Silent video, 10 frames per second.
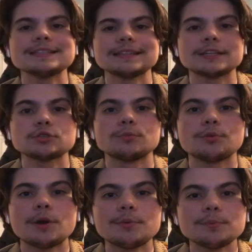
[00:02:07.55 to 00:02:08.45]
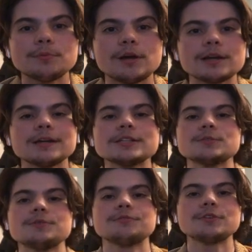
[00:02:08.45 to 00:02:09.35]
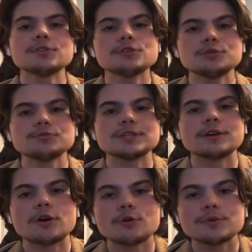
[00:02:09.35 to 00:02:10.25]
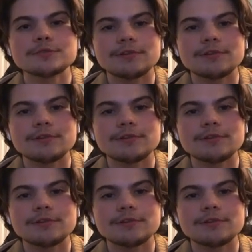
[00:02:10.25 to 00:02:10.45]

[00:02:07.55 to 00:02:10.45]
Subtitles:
intellectual property block to be further used in hardware